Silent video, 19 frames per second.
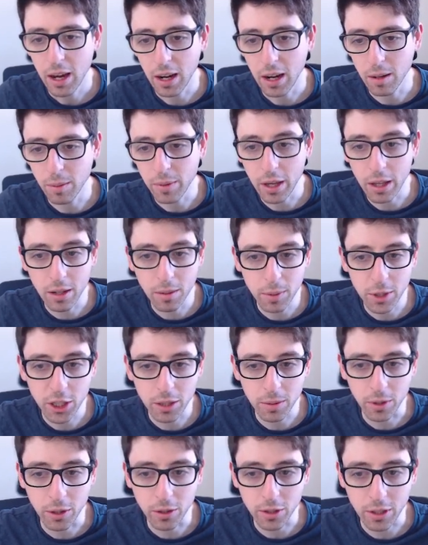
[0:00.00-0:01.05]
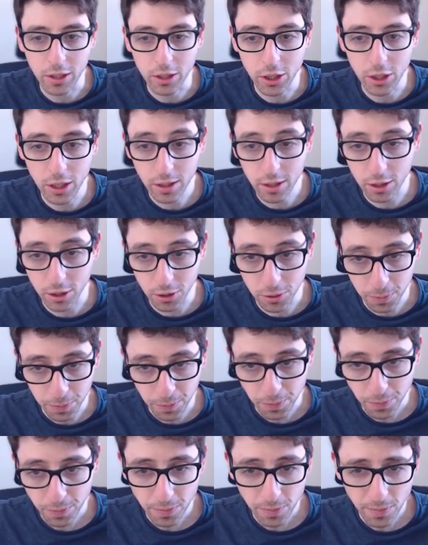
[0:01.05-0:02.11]
The other bishop goes to g2,
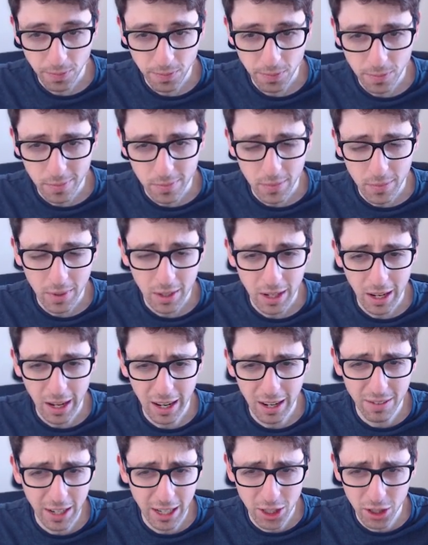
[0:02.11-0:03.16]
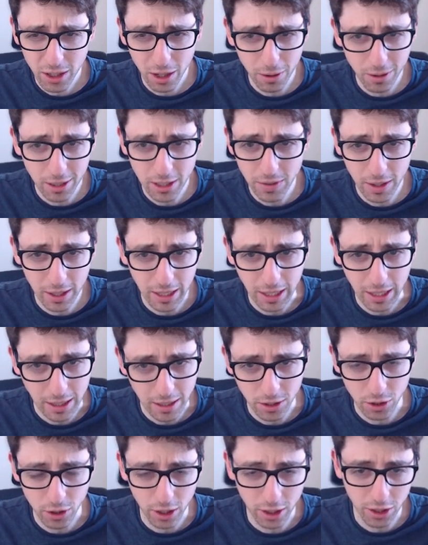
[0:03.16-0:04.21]
and I've actually always felt like
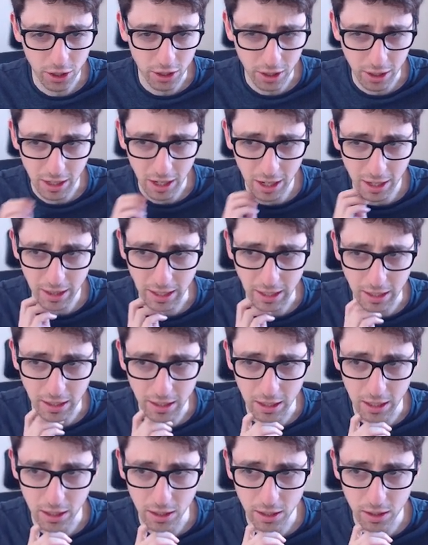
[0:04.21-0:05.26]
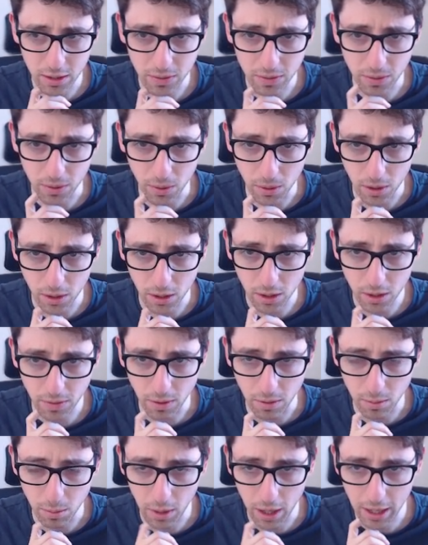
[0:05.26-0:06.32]
this structure is not the easiest for
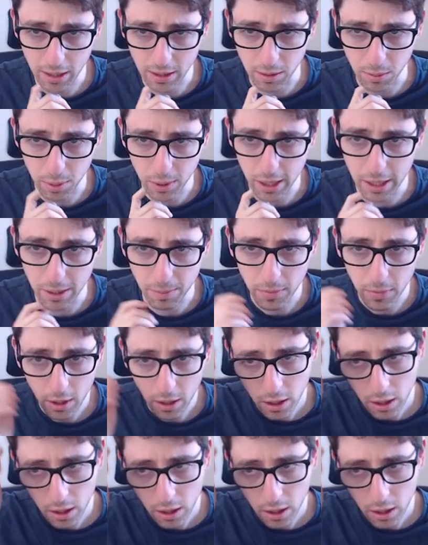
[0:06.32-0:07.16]
black to play.